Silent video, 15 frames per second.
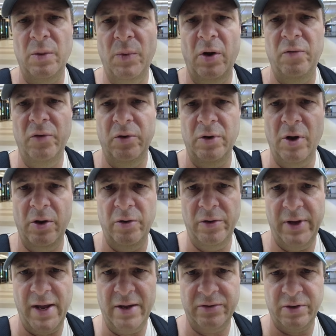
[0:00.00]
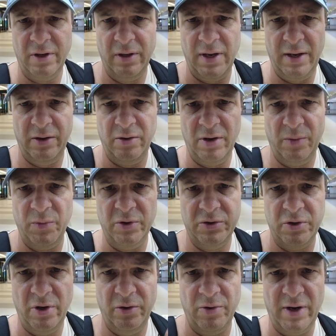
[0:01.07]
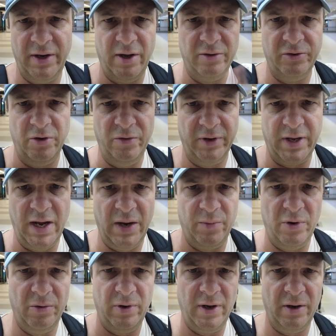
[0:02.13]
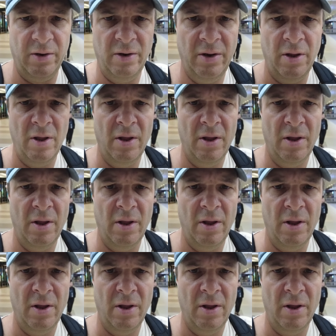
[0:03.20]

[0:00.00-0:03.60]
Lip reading: to come over and go to the escalator. I'm going to show you right now. Turn the camera around.